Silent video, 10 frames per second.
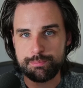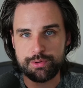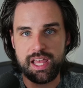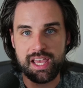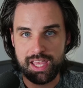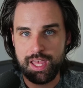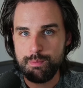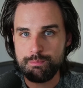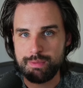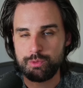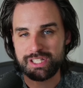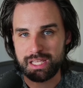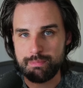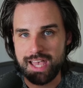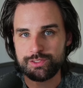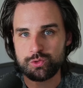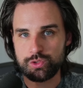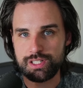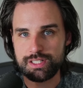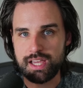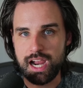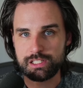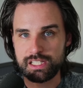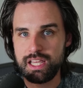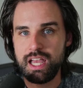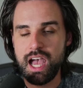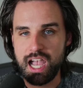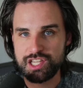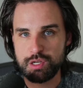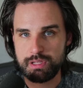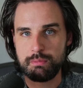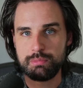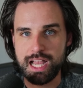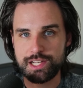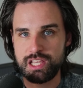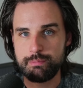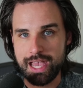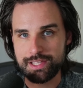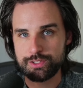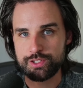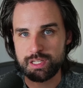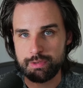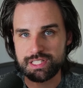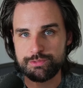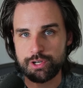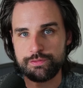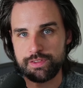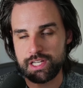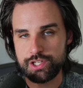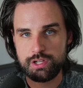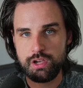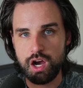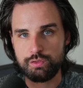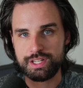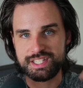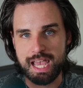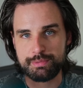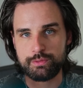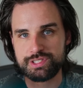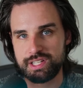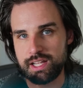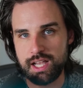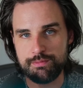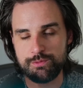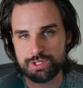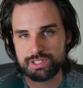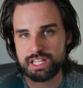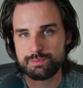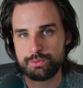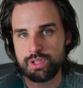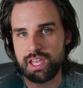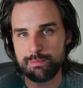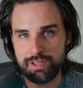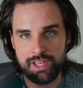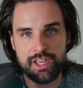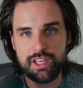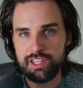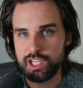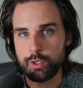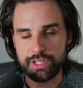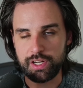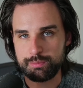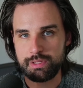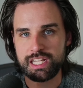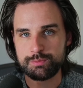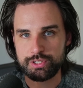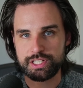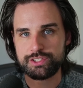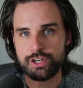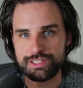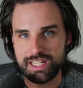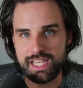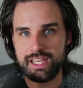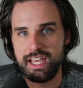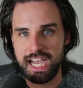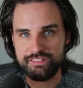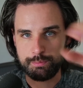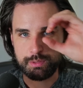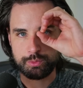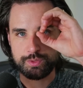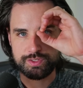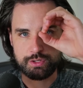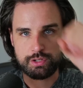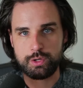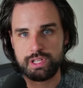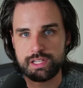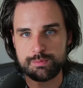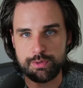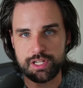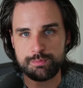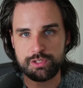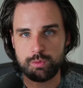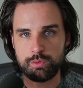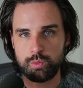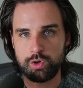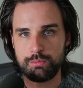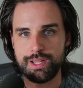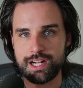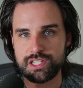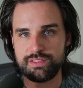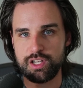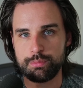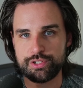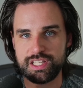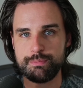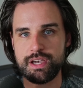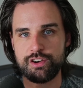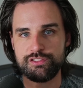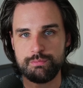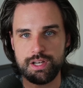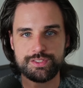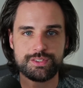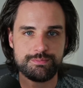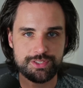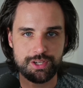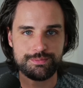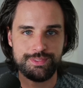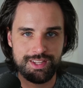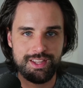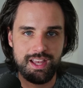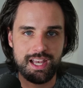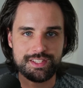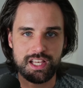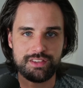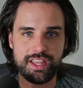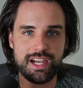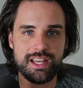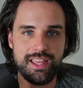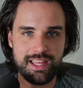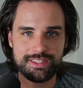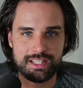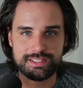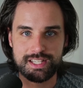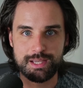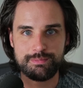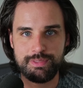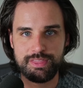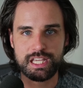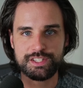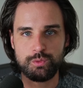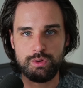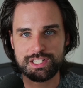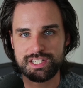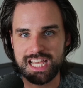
or hey, maybe you want to take a master shortcut entirely, I should have become a blockchain master step by step start to finish over at dappuniversity.com forward slash bootcamp. You really don't have to be an expert to get started today. I've helped people with zero coding experience become real world blockchain developers in a matter of months. So that's all I've got. Until next time, thanks for watching Dapp